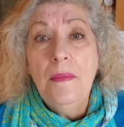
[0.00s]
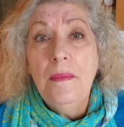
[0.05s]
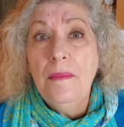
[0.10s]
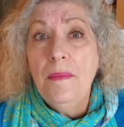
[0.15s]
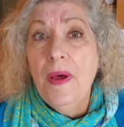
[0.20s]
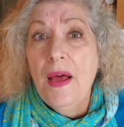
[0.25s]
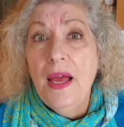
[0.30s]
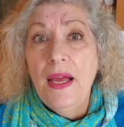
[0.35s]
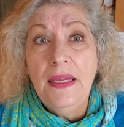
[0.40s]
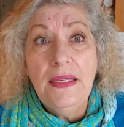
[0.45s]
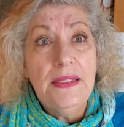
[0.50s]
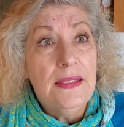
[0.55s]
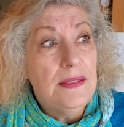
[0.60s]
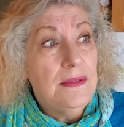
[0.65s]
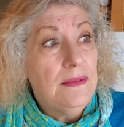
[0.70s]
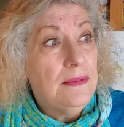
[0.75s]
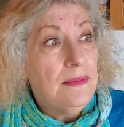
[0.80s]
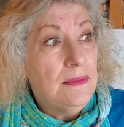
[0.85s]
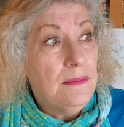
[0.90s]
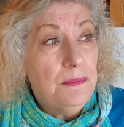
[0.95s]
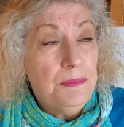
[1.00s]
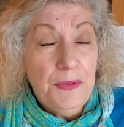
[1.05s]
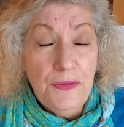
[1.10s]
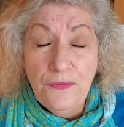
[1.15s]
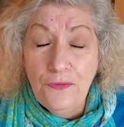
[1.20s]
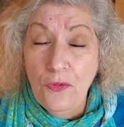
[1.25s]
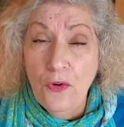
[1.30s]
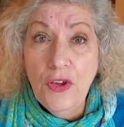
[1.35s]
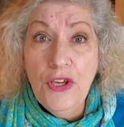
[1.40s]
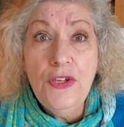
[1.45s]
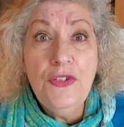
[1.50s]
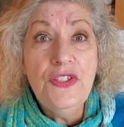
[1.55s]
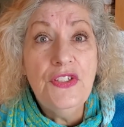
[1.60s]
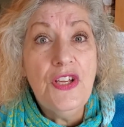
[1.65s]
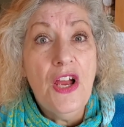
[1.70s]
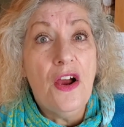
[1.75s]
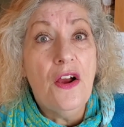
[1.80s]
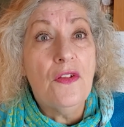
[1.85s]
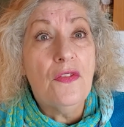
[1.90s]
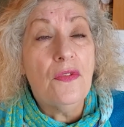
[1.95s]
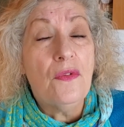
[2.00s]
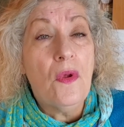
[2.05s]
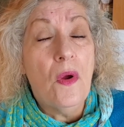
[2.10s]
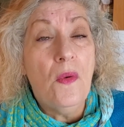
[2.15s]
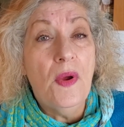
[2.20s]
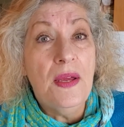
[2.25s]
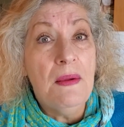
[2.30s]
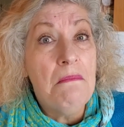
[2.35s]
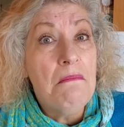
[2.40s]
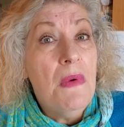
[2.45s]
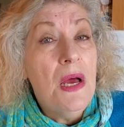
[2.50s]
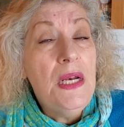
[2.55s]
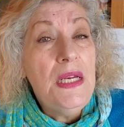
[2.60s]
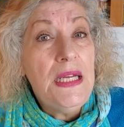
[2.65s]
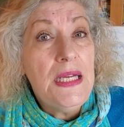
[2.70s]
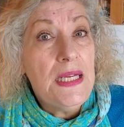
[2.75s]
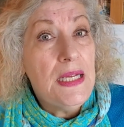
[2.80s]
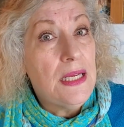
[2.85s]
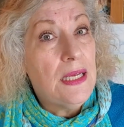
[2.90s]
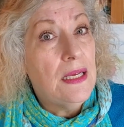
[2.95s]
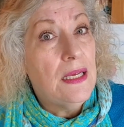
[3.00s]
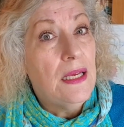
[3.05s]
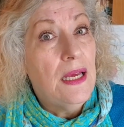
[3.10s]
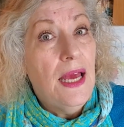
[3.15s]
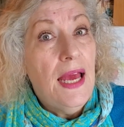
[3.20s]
But before you start throwing money